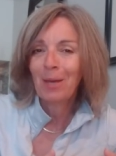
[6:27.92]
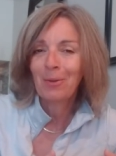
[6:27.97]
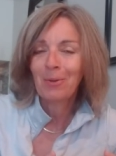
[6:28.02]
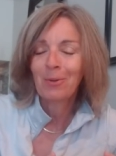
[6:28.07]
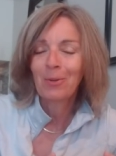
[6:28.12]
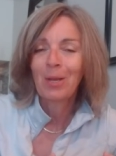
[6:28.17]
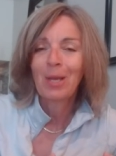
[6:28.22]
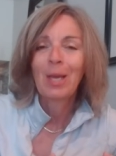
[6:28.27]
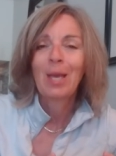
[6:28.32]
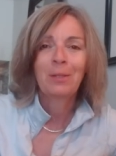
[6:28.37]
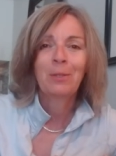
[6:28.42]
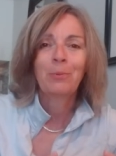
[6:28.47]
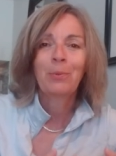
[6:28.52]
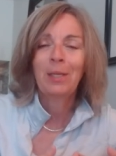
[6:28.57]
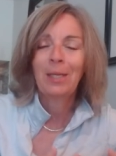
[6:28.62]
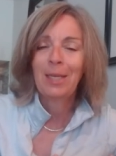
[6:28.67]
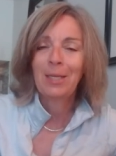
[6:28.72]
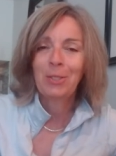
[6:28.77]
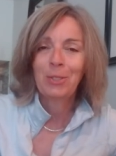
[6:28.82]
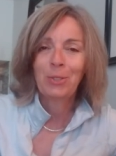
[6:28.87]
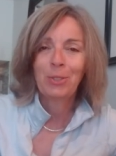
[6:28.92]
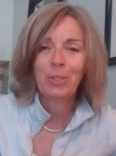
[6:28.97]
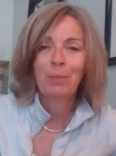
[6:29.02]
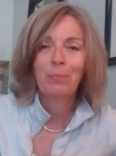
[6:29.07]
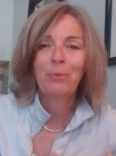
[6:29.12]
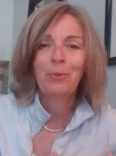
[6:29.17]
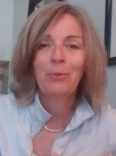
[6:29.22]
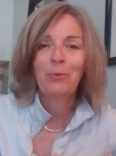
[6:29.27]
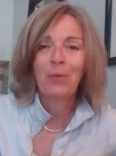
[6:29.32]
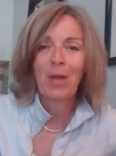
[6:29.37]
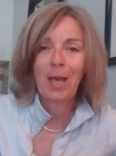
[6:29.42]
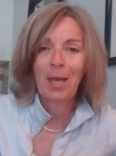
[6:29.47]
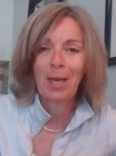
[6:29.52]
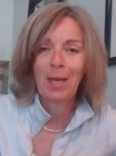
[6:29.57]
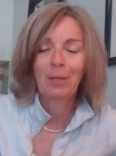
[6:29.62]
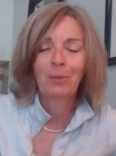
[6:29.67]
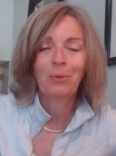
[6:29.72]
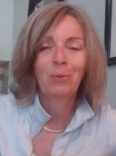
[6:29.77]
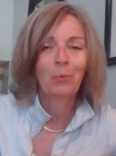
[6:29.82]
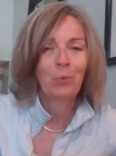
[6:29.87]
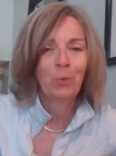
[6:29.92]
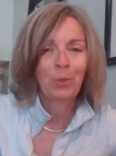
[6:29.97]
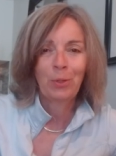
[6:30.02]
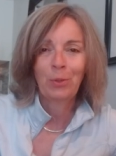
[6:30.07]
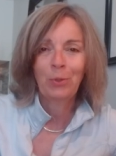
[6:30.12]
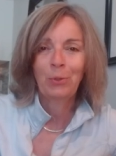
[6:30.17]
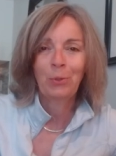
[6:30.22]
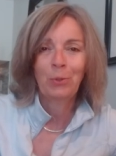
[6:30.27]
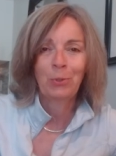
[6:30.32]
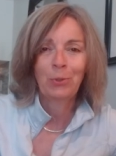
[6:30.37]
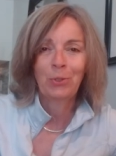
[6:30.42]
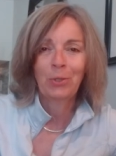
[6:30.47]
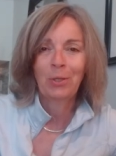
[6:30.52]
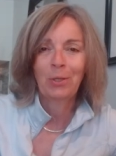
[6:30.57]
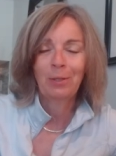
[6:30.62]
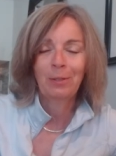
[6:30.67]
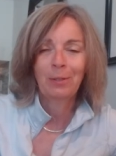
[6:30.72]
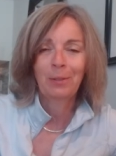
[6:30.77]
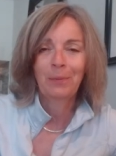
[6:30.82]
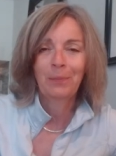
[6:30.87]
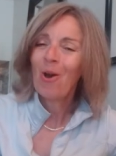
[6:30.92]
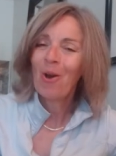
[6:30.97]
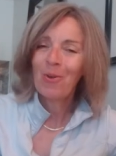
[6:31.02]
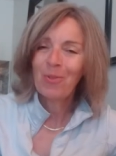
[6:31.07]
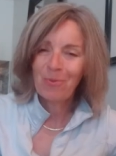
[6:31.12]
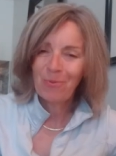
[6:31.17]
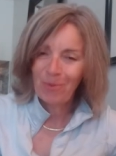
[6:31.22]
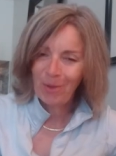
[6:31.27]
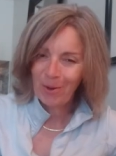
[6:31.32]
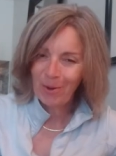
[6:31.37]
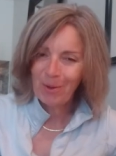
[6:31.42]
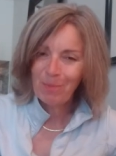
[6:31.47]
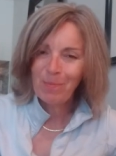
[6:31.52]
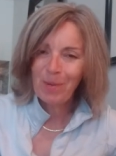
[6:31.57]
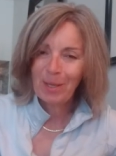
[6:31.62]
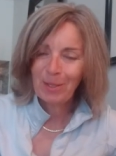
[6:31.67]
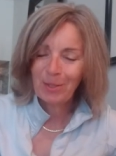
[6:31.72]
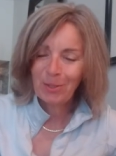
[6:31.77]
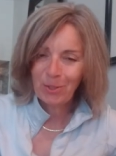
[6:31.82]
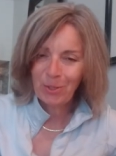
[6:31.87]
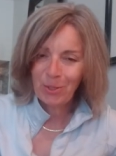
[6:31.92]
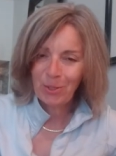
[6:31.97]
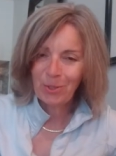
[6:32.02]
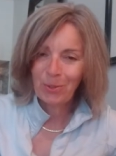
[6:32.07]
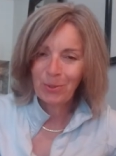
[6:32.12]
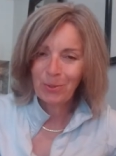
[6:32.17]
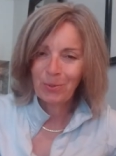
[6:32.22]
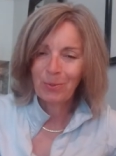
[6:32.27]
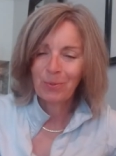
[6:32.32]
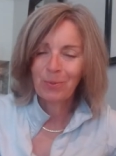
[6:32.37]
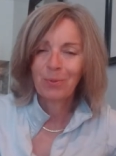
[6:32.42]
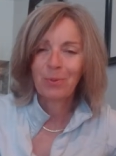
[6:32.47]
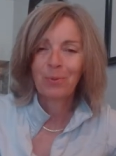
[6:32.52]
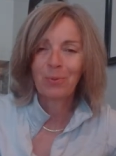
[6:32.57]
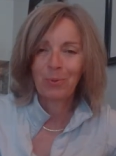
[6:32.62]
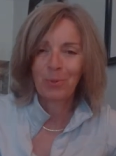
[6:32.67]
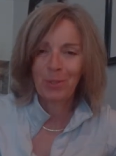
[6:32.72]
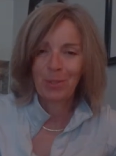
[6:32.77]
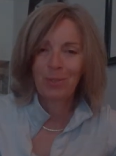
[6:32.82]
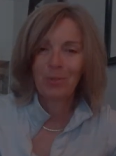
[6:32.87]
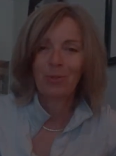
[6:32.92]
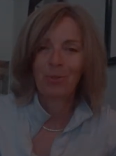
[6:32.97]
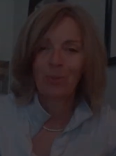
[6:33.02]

better than the relationship you've had with your dog. All the very best to you through this